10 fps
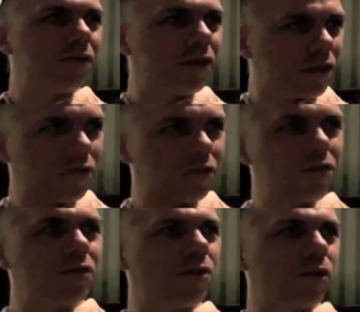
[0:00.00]
of the
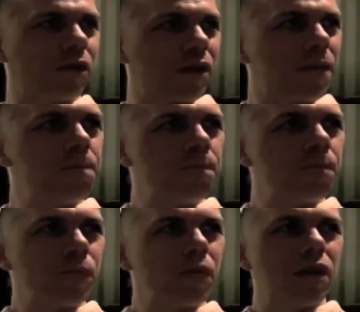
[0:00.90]
conservatory
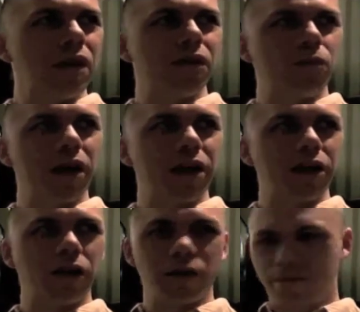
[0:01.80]
in a way. You
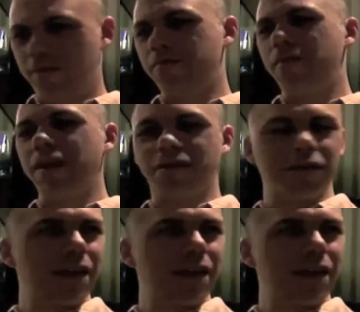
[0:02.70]
know, it, it makes it